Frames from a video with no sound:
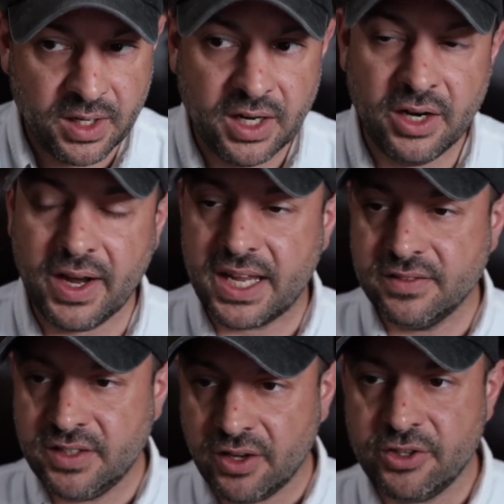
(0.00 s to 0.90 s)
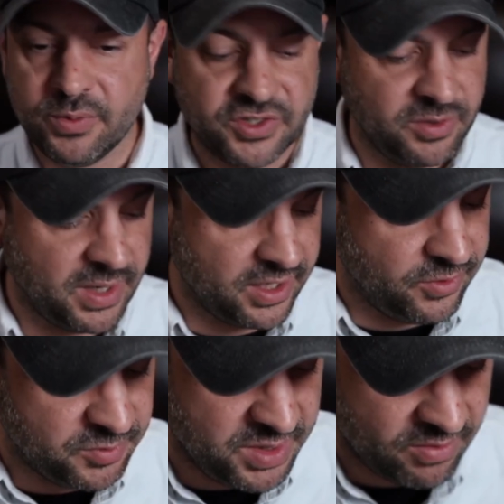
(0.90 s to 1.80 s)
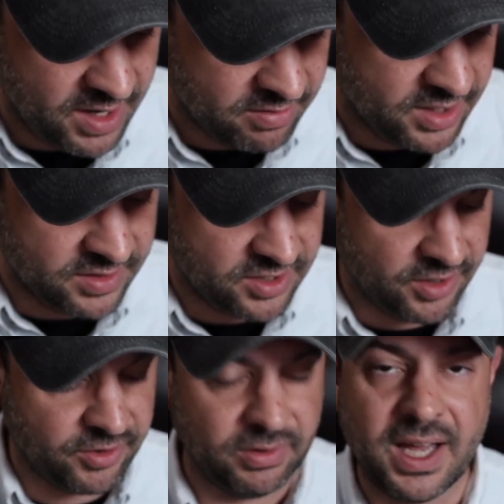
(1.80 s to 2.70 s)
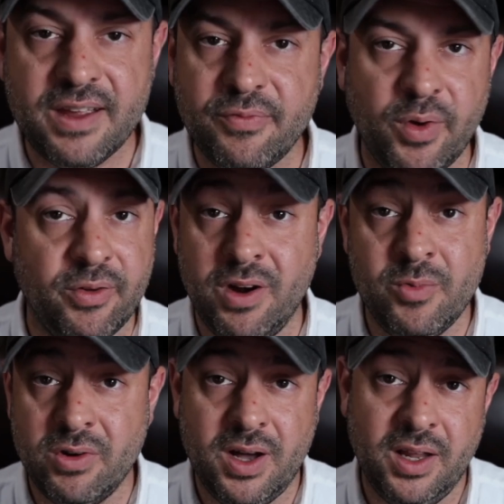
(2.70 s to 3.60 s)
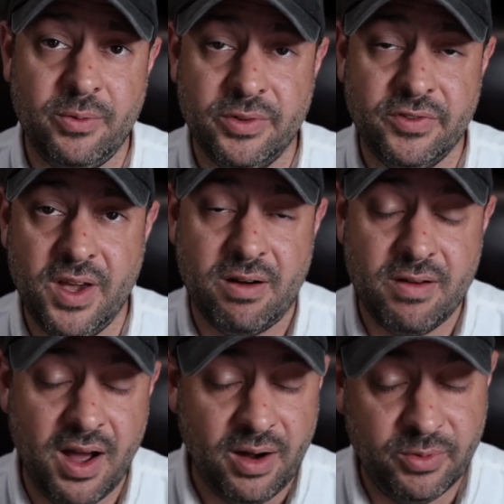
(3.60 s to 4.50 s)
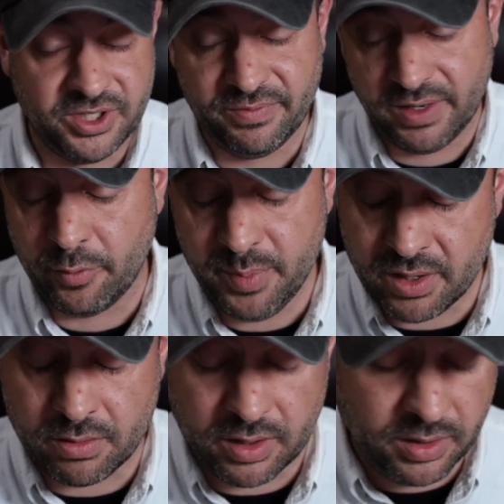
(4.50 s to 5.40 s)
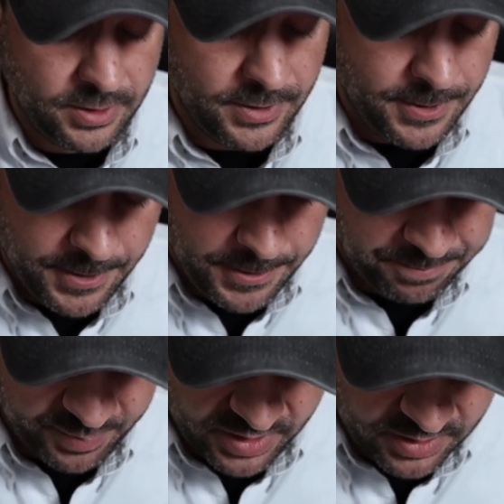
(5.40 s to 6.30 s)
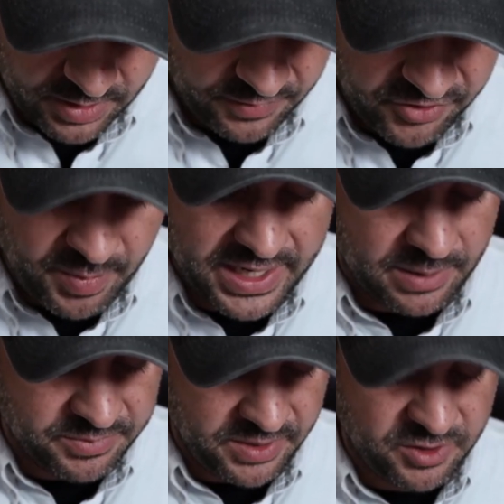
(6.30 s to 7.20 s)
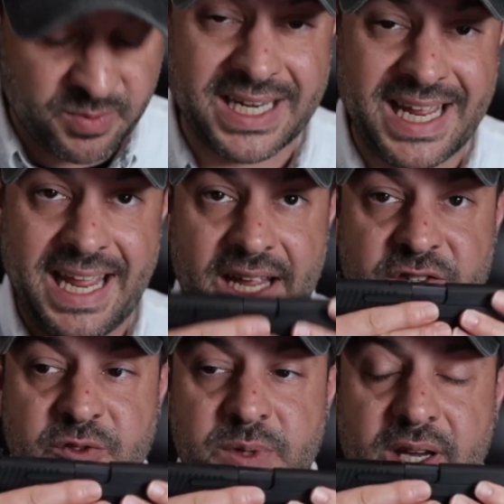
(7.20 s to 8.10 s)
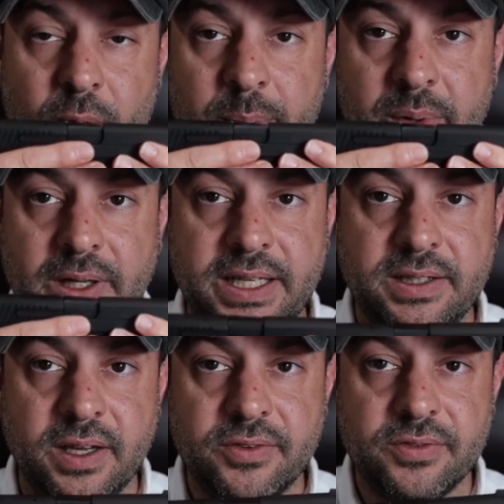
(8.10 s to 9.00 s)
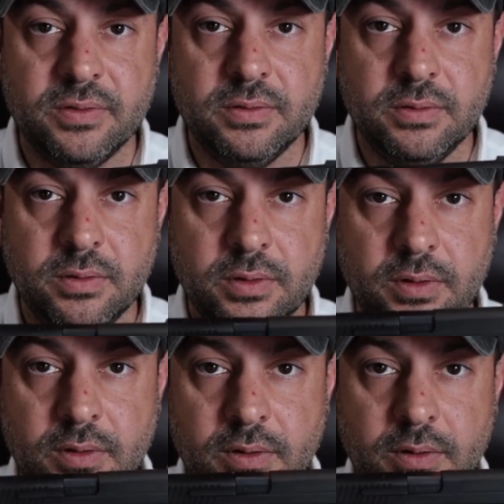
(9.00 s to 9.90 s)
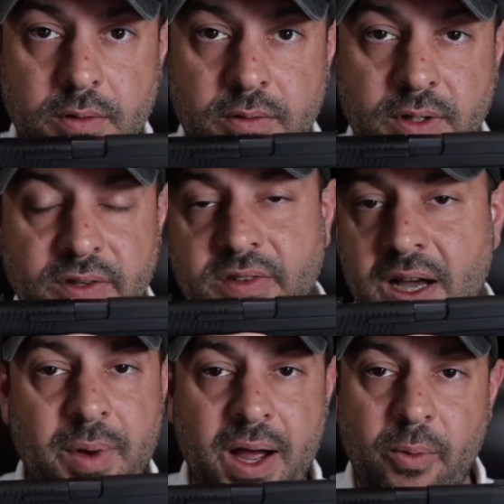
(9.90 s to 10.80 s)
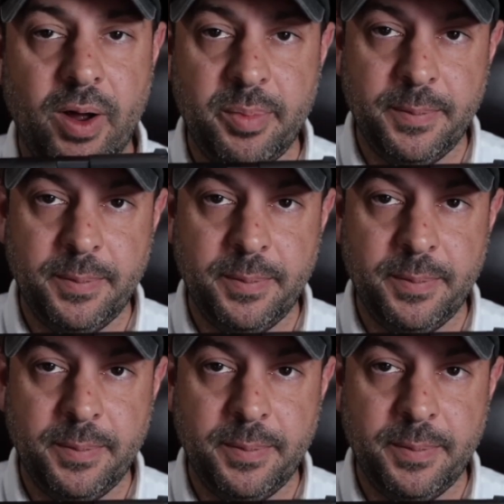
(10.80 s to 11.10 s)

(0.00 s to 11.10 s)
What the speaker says: Now, I can tell you as somebody who's been around guns all their life, whether I'm on a Hollywood set or not, which I've never been on, if somebody comes up to me and hands me a weapon like this, that is not my weapon,